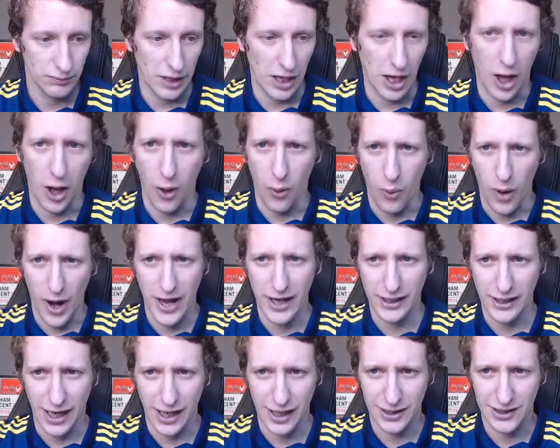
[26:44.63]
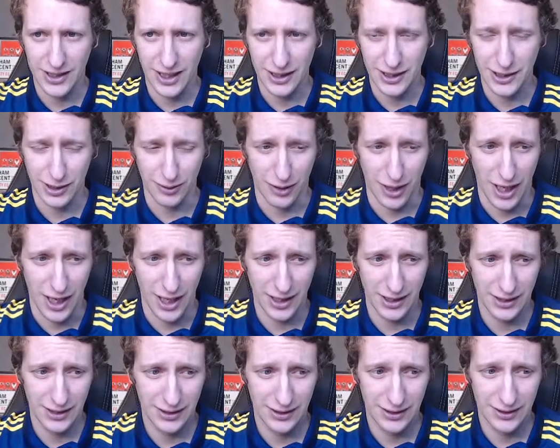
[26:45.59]
away at Galatasaray.
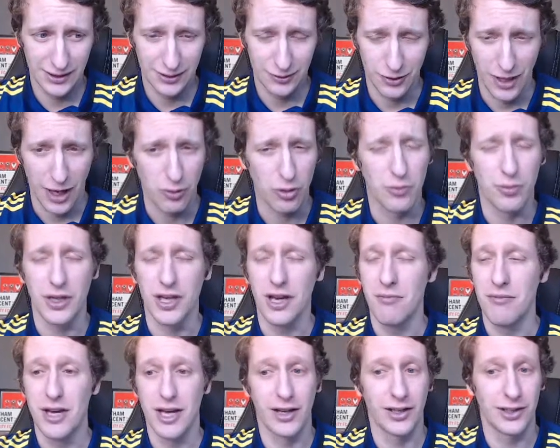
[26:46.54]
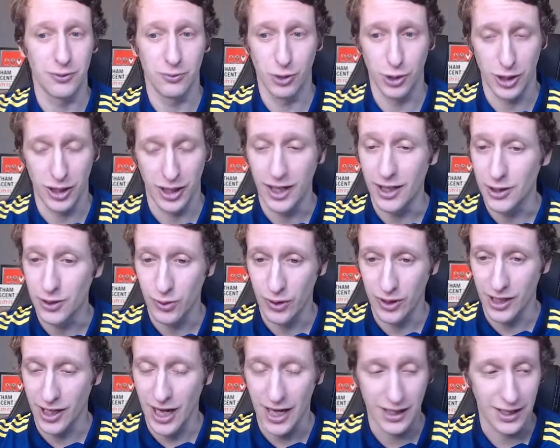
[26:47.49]
That would be amazing, wouldn't it? To win
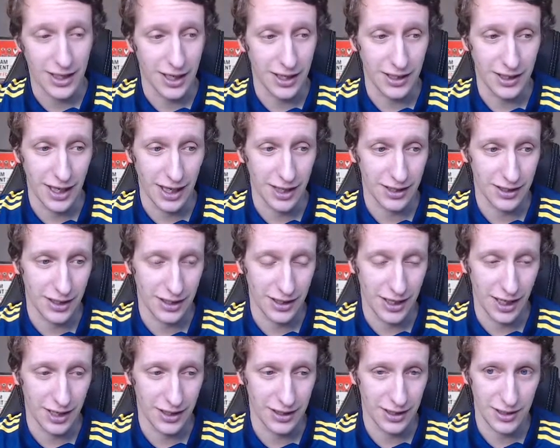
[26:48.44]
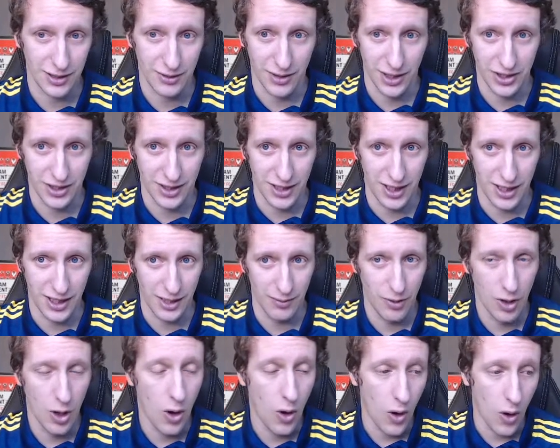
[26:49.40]
it at Galatasaray Stadium.
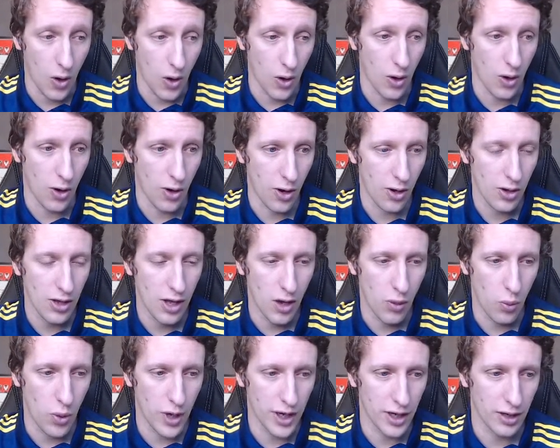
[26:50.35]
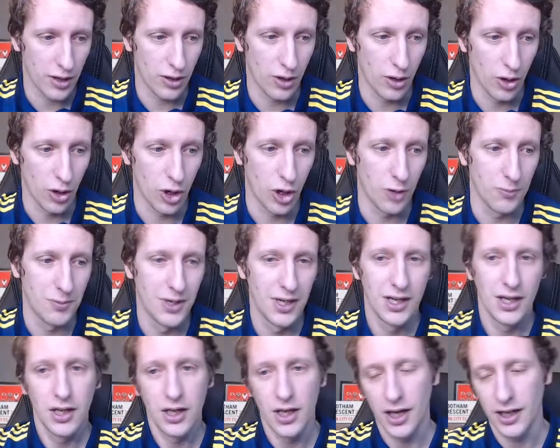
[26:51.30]
Or win it at home
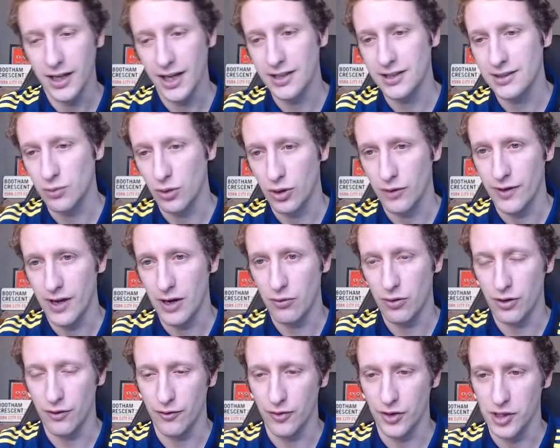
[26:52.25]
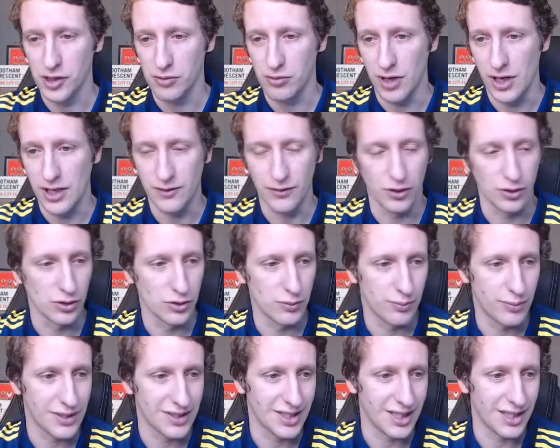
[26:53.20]
against one of our other fierce rivals,
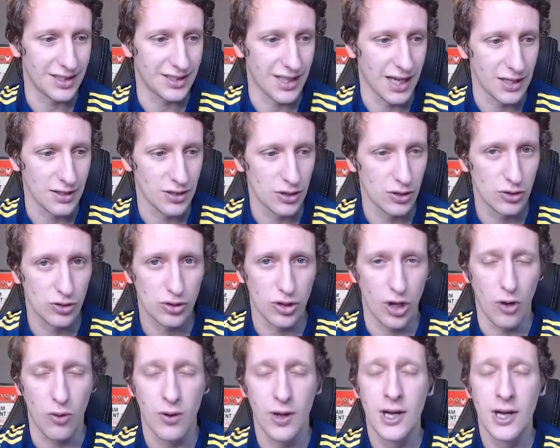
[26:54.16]
Besiktas. So,